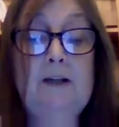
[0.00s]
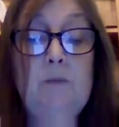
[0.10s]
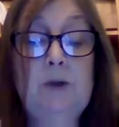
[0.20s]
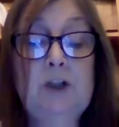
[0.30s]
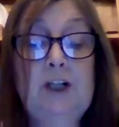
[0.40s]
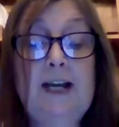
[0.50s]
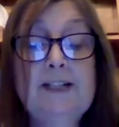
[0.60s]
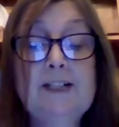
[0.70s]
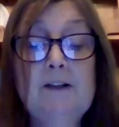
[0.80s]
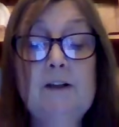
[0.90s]
in which he
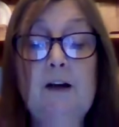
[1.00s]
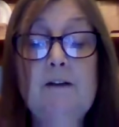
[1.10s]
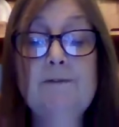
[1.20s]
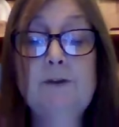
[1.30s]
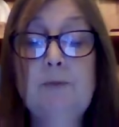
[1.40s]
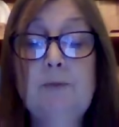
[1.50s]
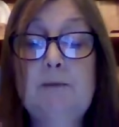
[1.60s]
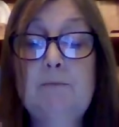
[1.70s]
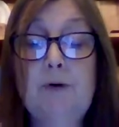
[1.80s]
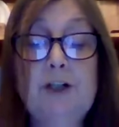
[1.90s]
had an
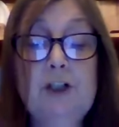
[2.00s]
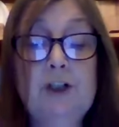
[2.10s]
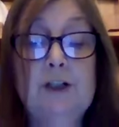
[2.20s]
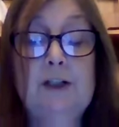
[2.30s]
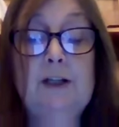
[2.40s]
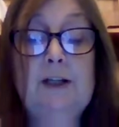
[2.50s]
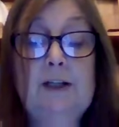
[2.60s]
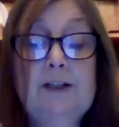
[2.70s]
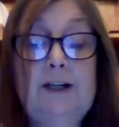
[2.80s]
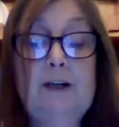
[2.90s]
uncomfortable impression
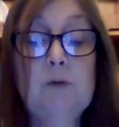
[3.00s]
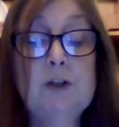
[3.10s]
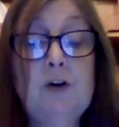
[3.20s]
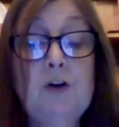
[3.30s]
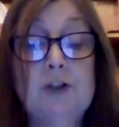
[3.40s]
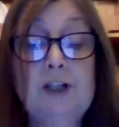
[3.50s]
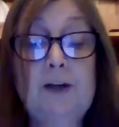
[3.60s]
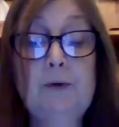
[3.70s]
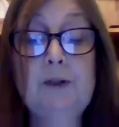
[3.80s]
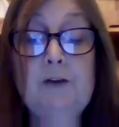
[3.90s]
that he was not
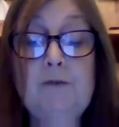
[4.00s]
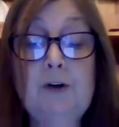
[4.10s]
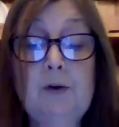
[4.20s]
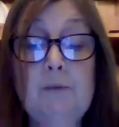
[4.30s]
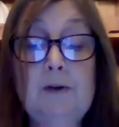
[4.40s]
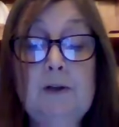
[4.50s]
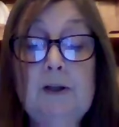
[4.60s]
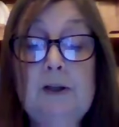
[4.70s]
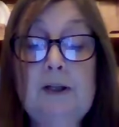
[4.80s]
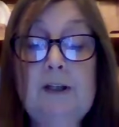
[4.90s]
alone in the room,
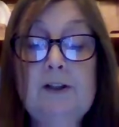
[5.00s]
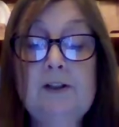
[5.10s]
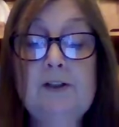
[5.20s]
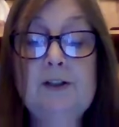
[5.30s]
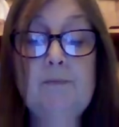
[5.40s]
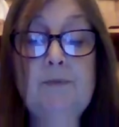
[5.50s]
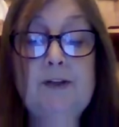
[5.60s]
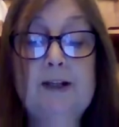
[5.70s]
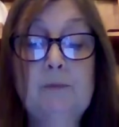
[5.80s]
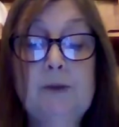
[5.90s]
that
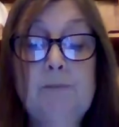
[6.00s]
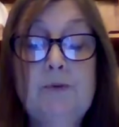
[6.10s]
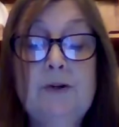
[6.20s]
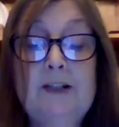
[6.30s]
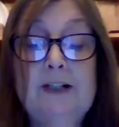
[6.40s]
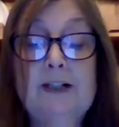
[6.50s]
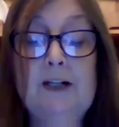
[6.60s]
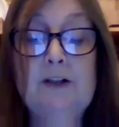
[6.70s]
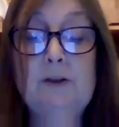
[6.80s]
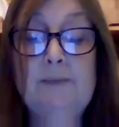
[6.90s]
something was breathing
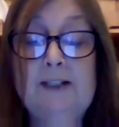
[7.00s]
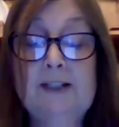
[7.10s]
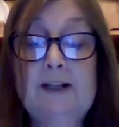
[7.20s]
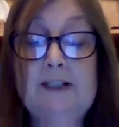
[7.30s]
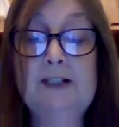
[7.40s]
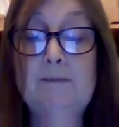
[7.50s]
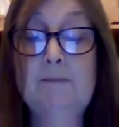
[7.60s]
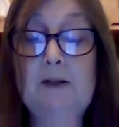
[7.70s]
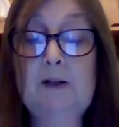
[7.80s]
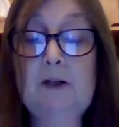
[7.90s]
close beside
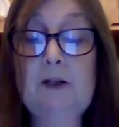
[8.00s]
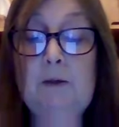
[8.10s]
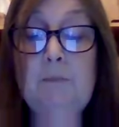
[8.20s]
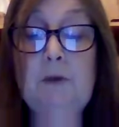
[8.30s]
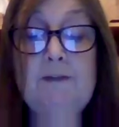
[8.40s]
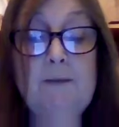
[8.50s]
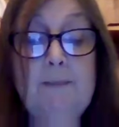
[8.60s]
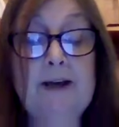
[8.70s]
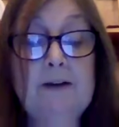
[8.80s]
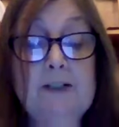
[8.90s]
him, moving
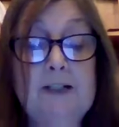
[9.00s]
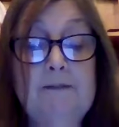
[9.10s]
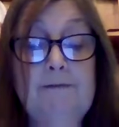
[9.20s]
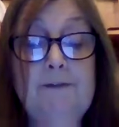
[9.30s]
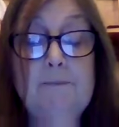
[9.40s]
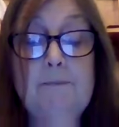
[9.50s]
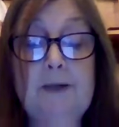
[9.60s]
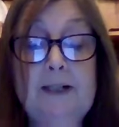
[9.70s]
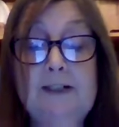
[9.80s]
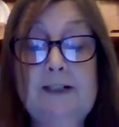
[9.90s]
about in a
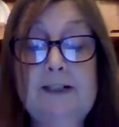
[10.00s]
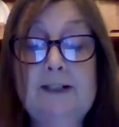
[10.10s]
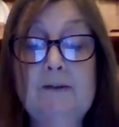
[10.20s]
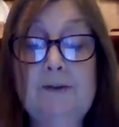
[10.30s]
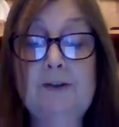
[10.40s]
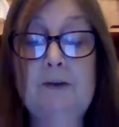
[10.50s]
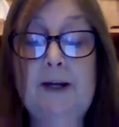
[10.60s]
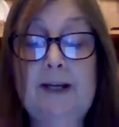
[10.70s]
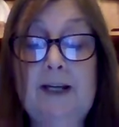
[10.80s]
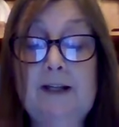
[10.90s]
fumbling, stealthy
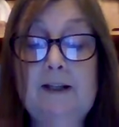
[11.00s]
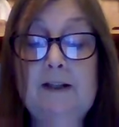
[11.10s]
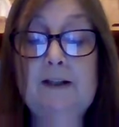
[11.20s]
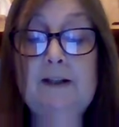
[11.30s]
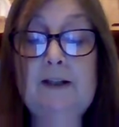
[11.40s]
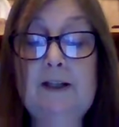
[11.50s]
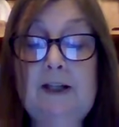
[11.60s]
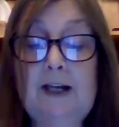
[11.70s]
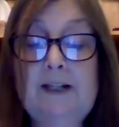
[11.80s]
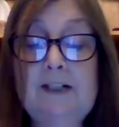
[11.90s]
way.
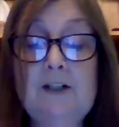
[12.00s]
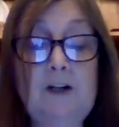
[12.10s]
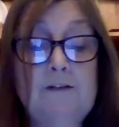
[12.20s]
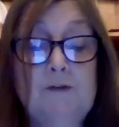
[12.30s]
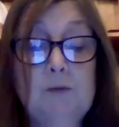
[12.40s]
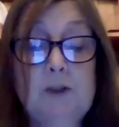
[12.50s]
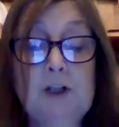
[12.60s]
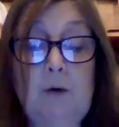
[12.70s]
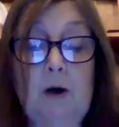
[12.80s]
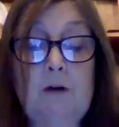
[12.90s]
And his nerves were so